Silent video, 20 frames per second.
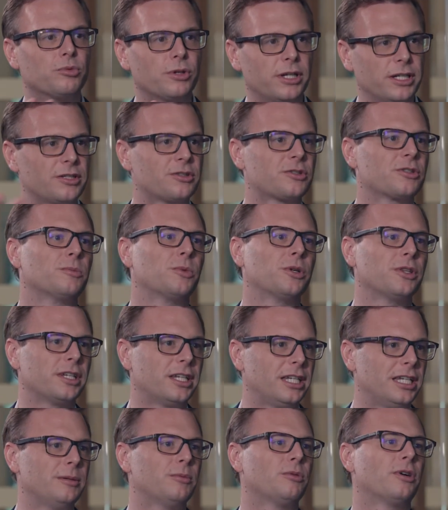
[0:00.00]
brainstorm what the
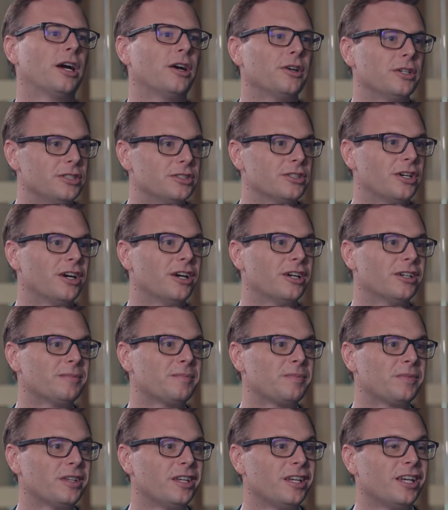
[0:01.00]
key priorities are.
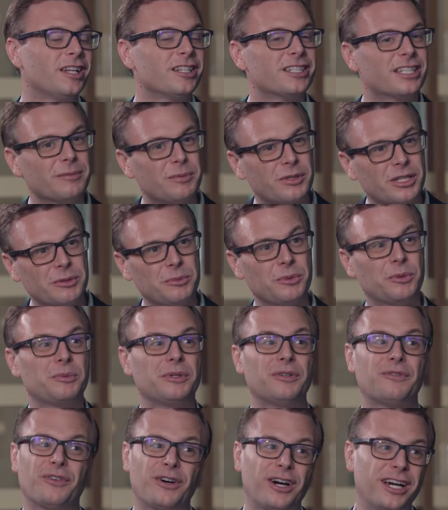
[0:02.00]
Typically what
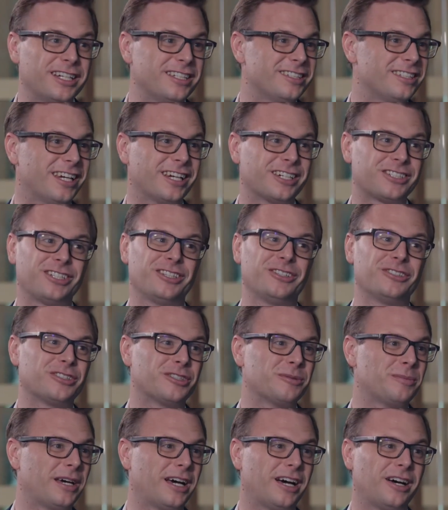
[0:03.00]
we find is actually there's
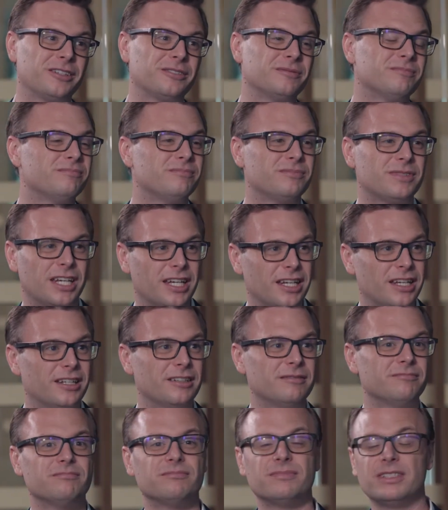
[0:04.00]
about
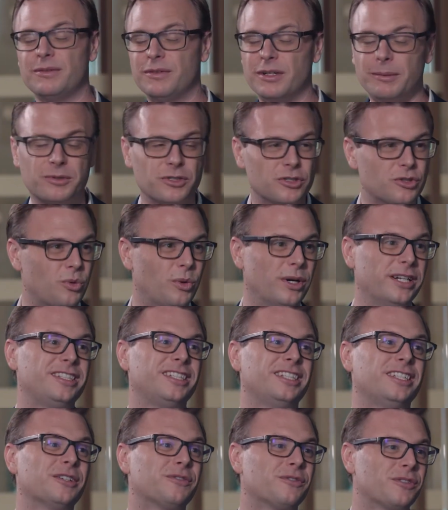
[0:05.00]
10, even up to
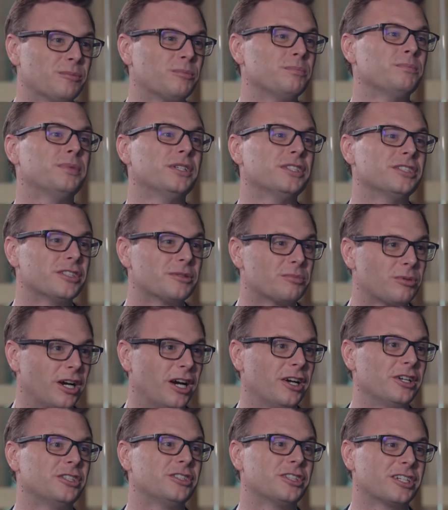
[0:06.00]
20 different business
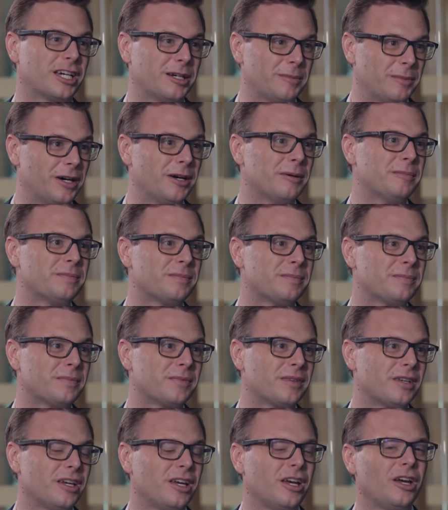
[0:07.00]
priorities that come up.
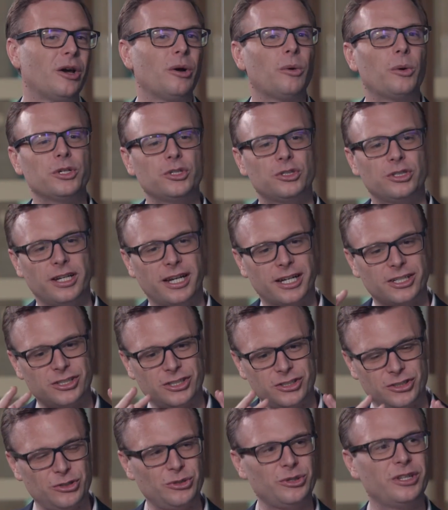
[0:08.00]
What you should
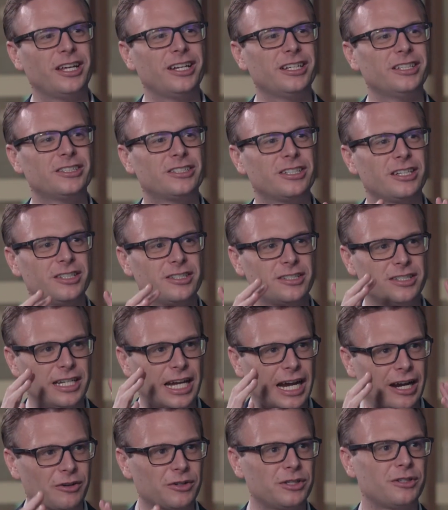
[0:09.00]
actually do then is
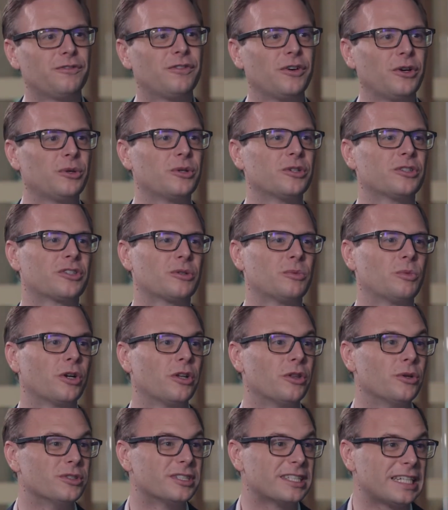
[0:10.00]
narrowly focus on what are
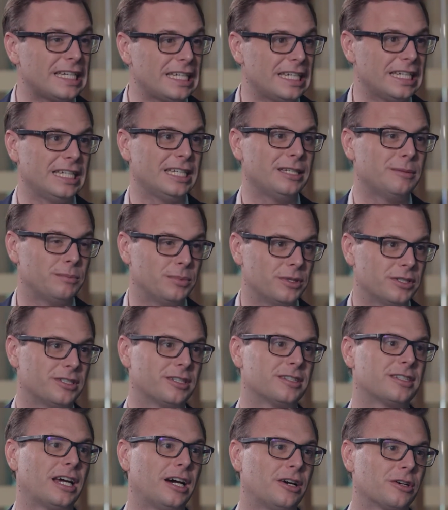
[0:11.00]
those key
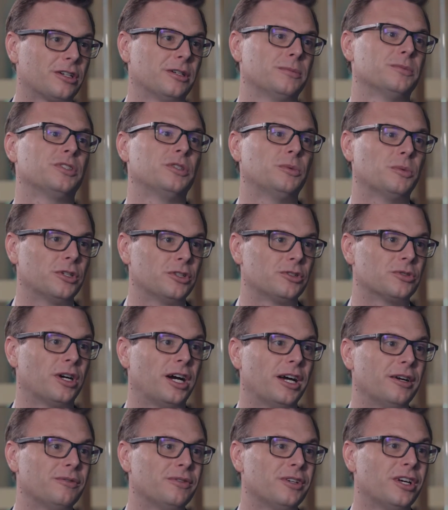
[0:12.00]
business outcomes you want to
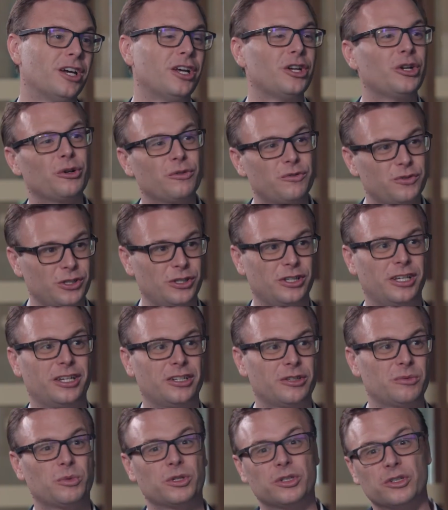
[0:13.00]
drive. Hopefully you
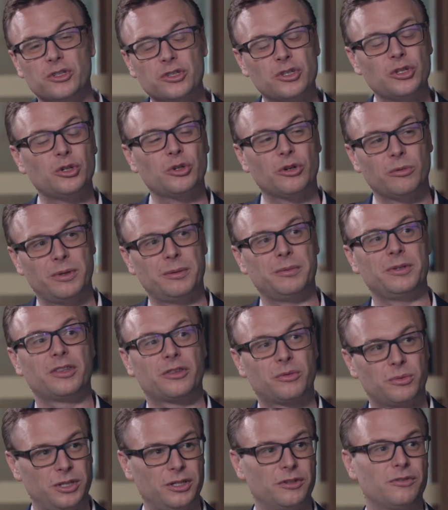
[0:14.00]
land on 1 or 2 or maybe
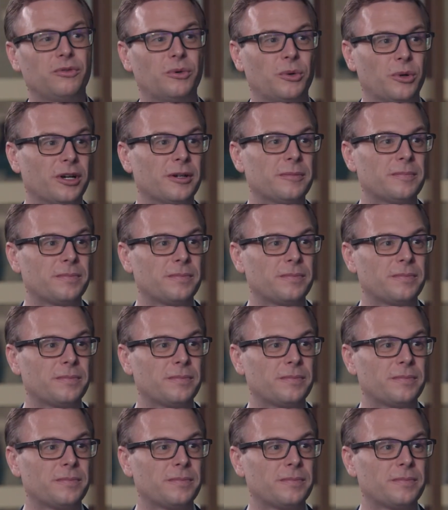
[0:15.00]
3 or 4.